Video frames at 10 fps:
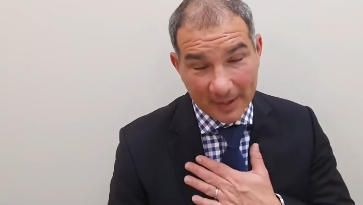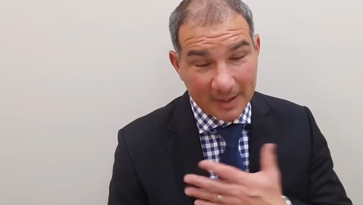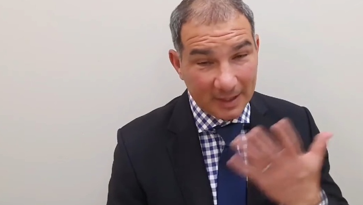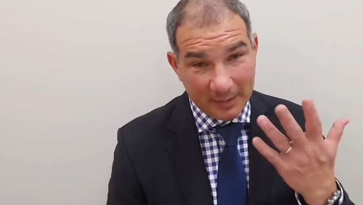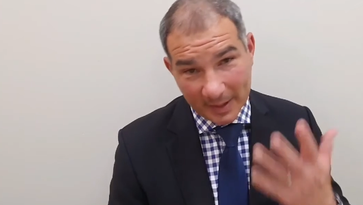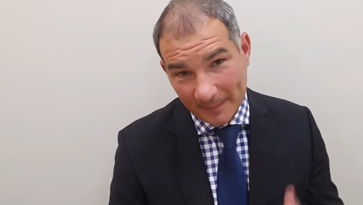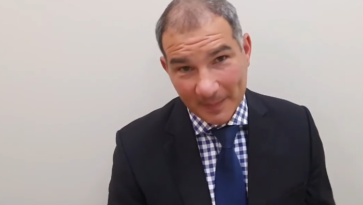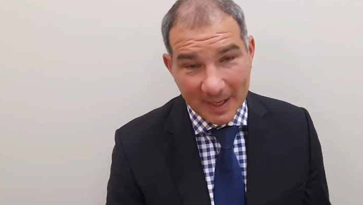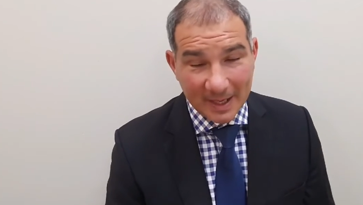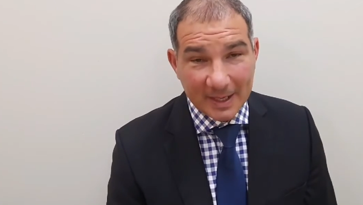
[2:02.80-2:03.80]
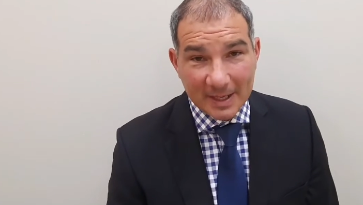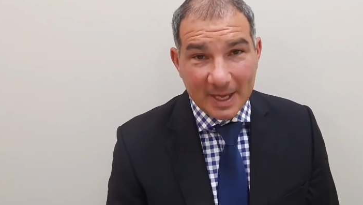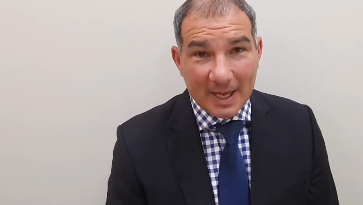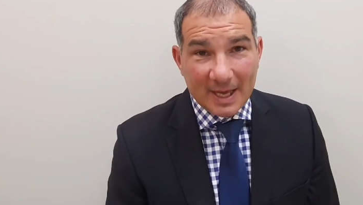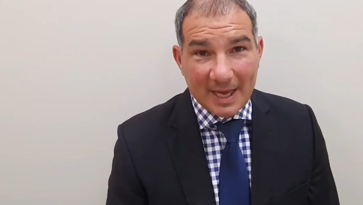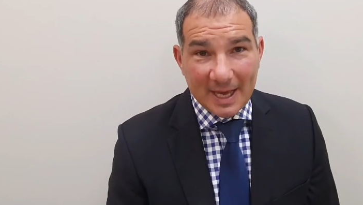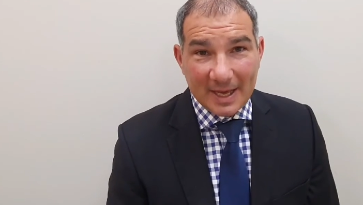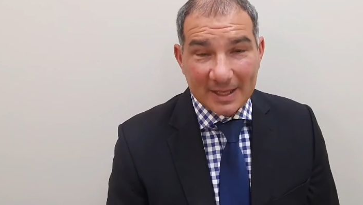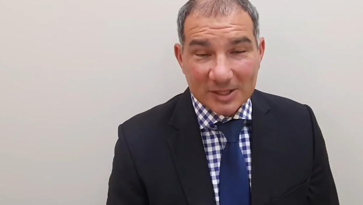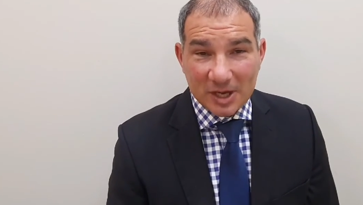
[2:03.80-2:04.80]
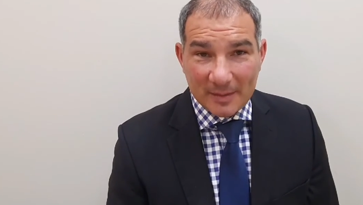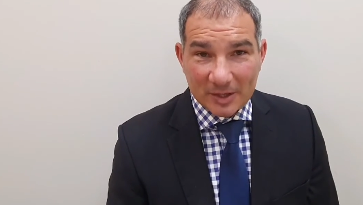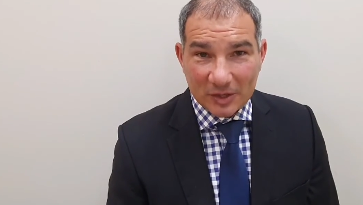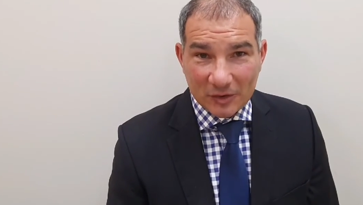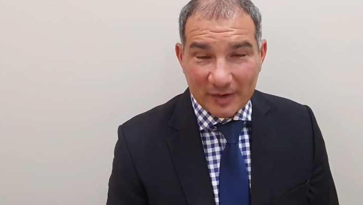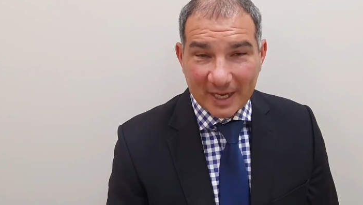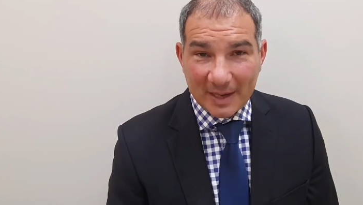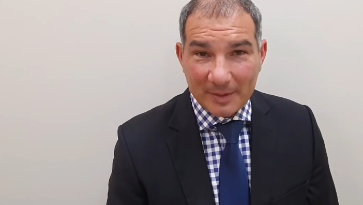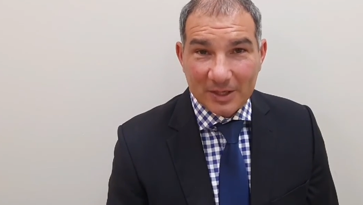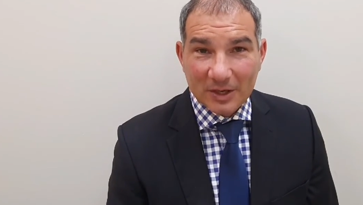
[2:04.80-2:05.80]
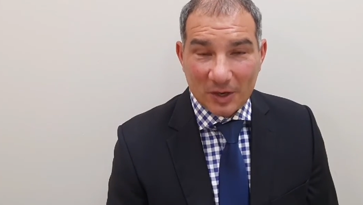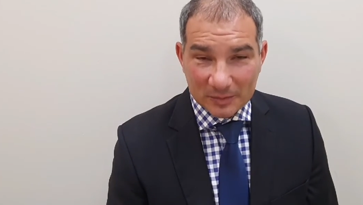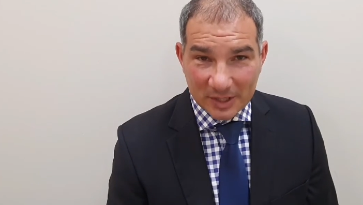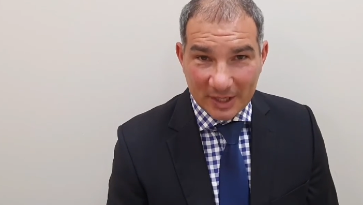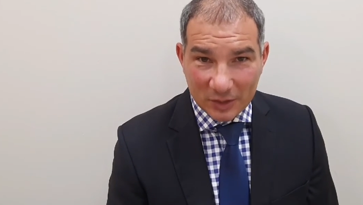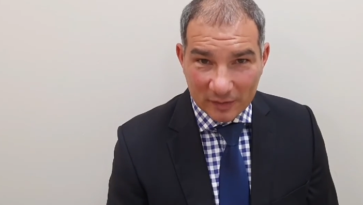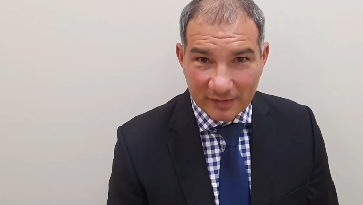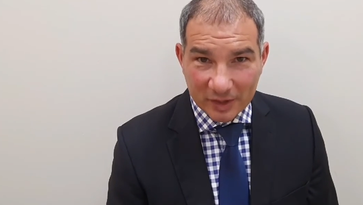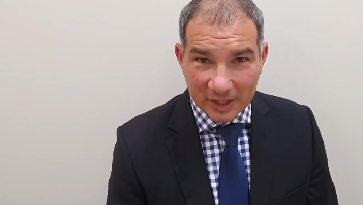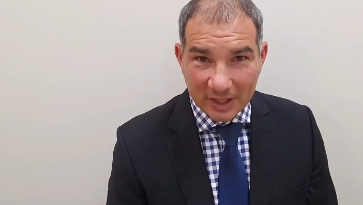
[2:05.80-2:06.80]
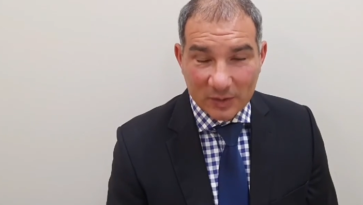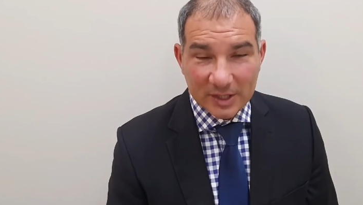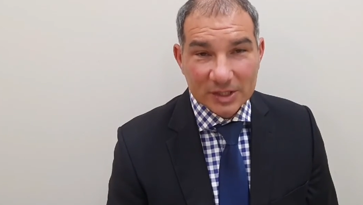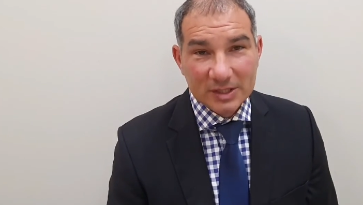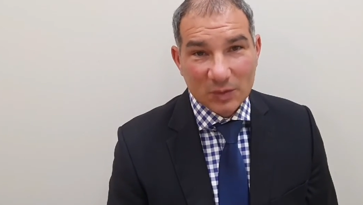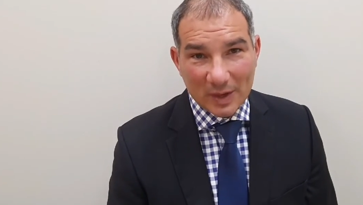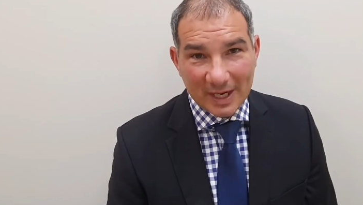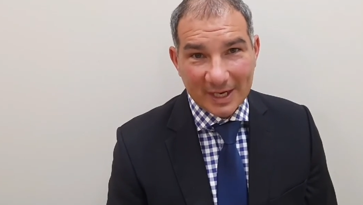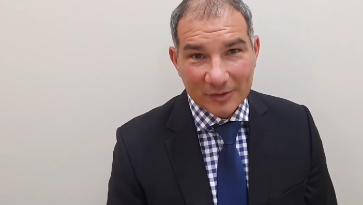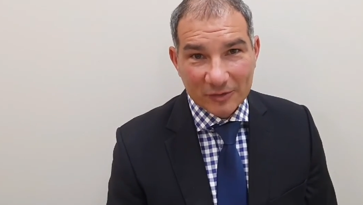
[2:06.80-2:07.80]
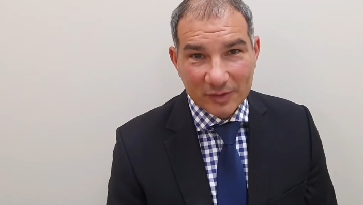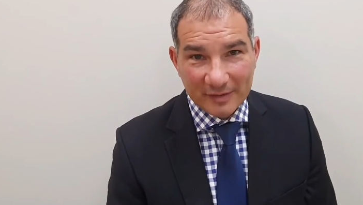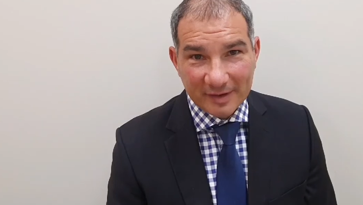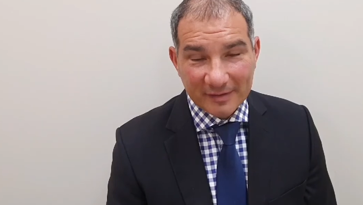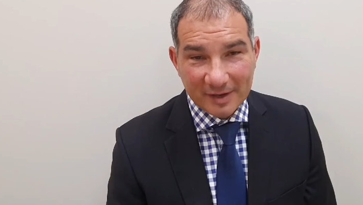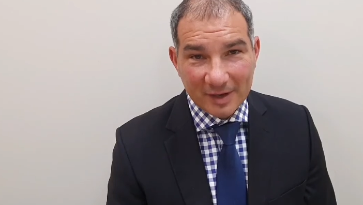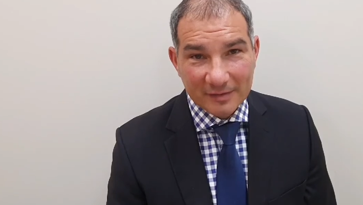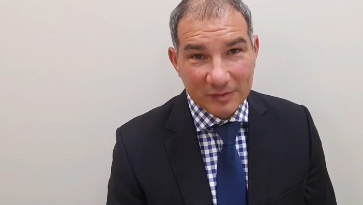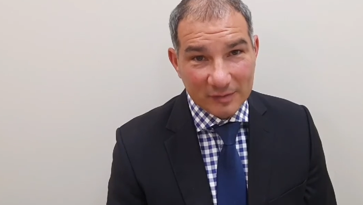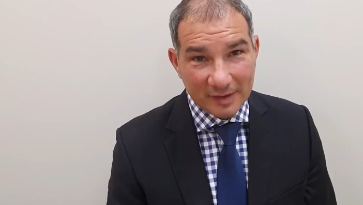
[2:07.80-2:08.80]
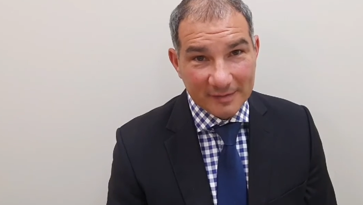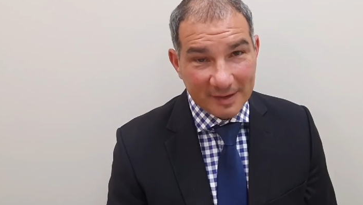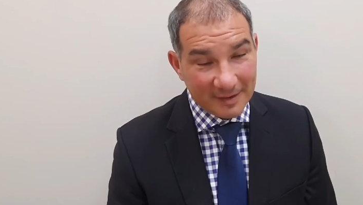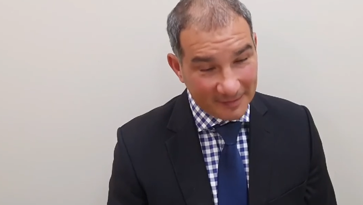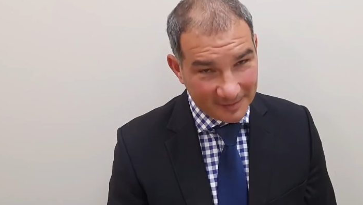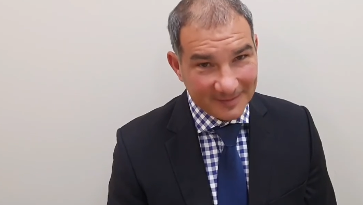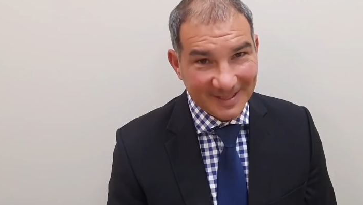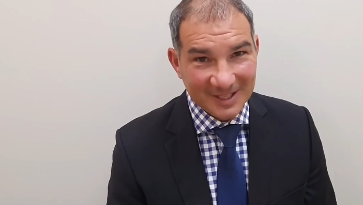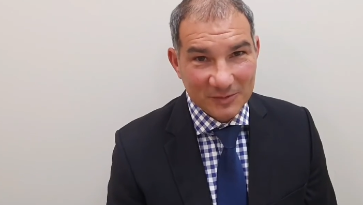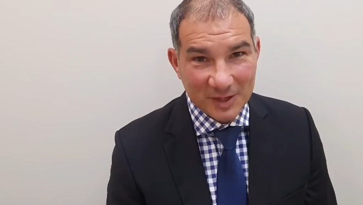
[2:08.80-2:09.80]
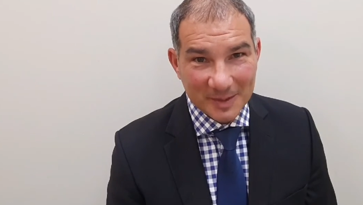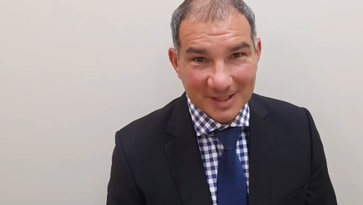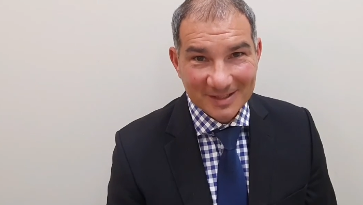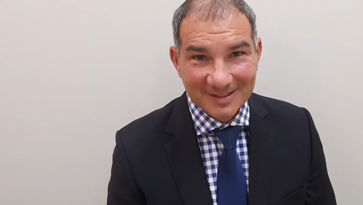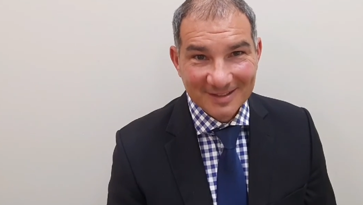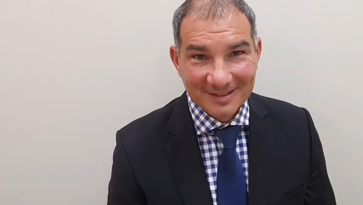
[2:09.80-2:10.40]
I reckon anyway. Simon at thecontractcompany.com.au if you've got any questions, or 1-800-355-455. Thanks very much.